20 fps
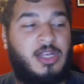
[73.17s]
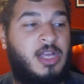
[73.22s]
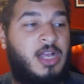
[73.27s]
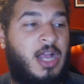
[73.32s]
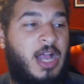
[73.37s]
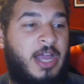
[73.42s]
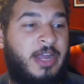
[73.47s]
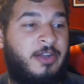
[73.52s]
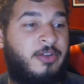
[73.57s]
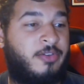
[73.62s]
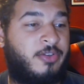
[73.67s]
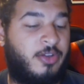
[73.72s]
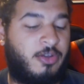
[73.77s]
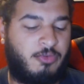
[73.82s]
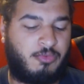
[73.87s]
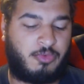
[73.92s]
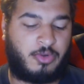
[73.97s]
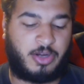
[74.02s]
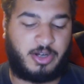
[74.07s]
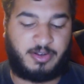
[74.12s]
I don't know.
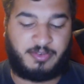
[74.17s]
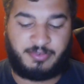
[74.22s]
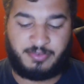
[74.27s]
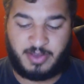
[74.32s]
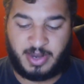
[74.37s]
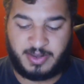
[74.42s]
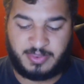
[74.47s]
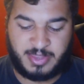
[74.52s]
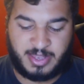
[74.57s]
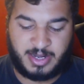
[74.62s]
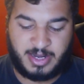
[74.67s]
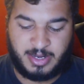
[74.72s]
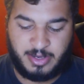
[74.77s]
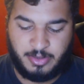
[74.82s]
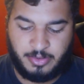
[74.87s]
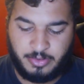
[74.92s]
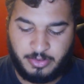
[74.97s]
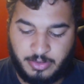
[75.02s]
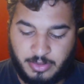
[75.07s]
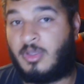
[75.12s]
We're gonna find that
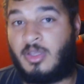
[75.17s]
out.